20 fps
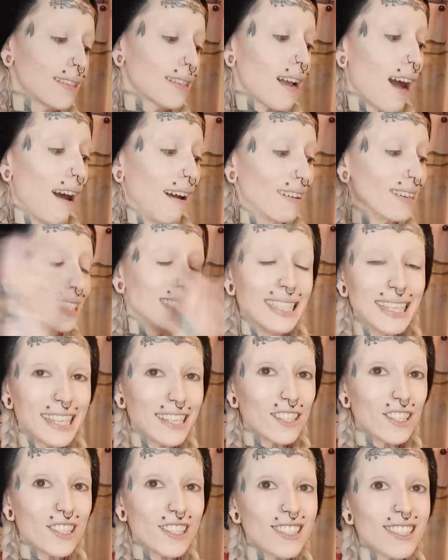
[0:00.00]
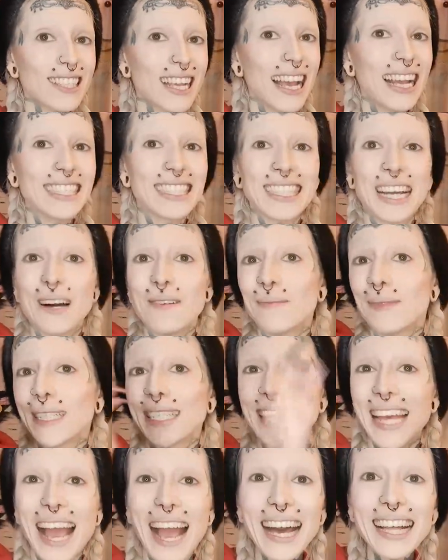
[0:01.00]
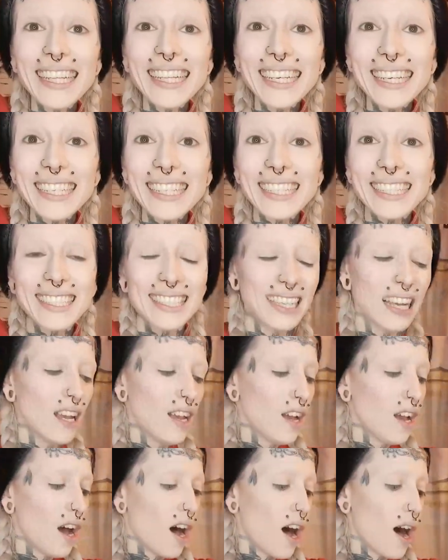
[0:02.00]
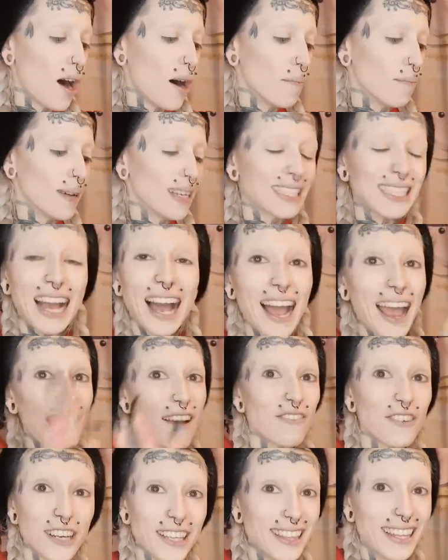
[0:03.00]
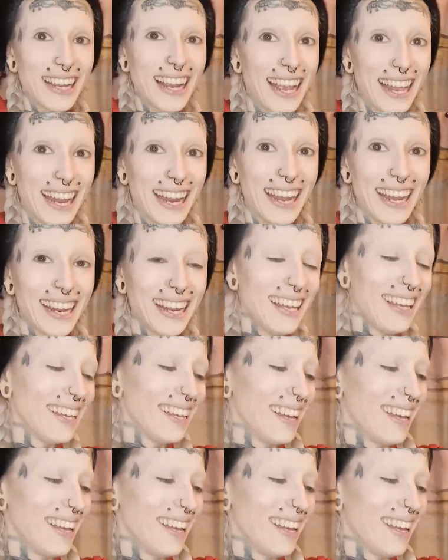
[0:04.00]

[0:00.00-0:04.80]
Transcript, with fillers: it's got glitters, it's got metallics, um, it's got everything in it.